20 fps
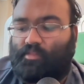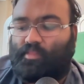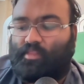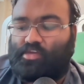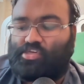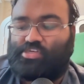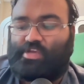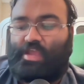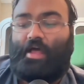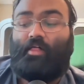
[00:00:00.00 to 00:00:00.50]

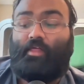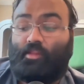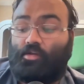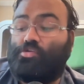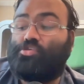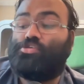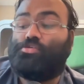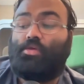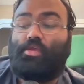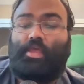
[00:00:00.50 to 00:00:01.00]

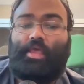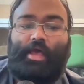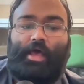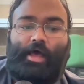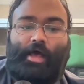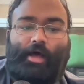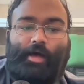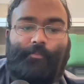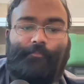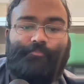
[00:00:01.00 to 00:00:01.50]
challenge.
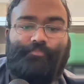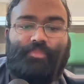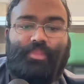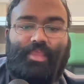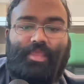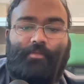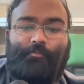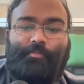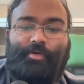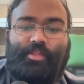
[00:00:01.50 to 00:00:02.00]

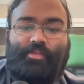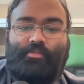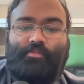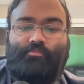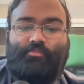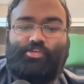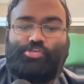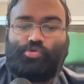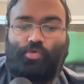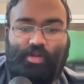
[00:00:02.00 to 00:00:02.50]
But
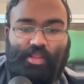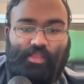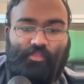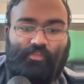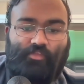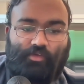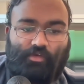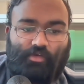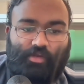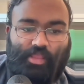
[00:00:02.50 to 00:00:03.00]
the short
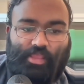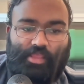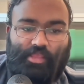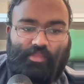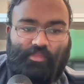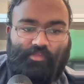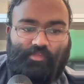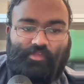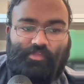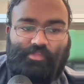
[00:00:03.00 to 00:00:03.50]
answer
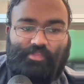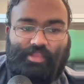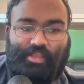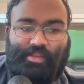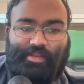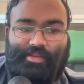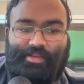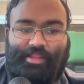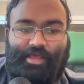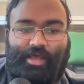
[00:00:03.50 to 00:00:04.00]
is
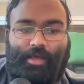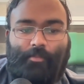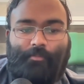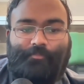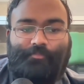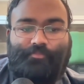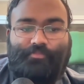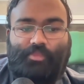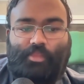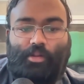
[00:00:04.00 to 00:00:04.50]
that
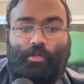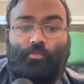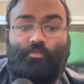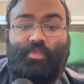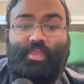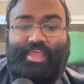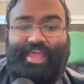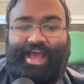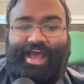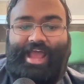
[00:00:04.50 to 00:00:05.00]

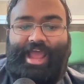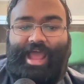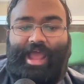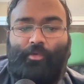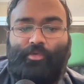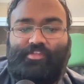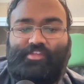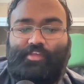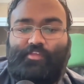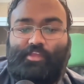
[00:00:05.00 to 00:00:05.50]

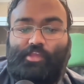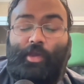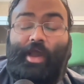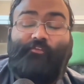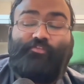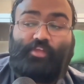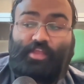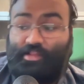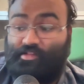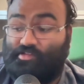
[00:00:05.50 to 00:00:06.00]
I would say that you
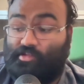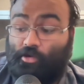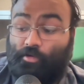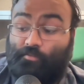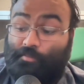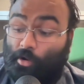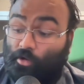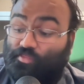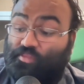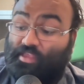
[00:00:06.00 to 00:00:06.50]
have to consider
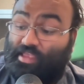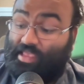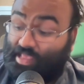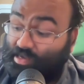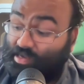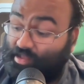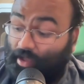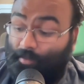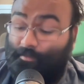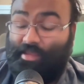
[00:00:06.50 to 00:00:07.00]
both the
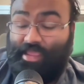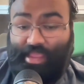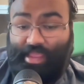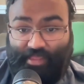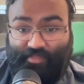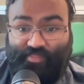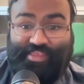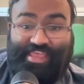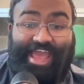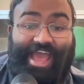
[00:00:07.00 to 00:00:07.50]
income
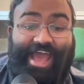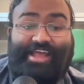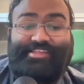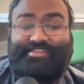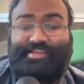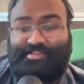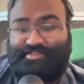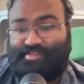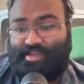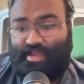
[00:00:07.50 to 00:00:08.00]
and the
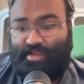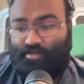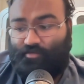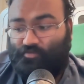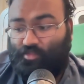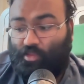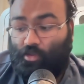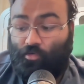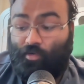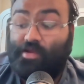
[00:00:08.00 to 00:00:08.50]
asset side
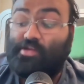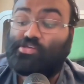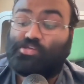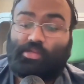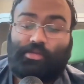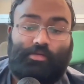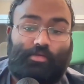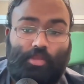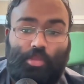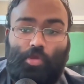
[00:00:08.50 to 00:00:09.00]
of the
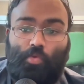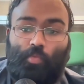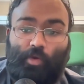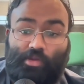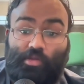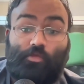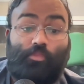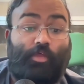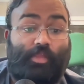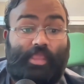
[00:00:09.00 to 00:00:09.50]
equation
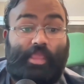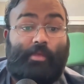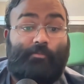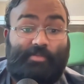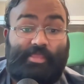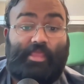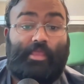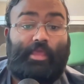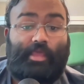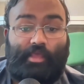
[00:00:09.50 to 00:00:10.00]
when you're looking
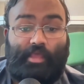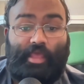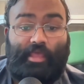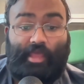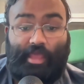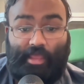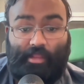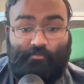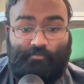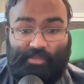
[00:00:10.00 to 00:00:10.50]

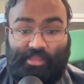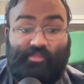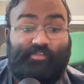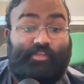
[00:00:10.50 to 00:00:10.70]
at being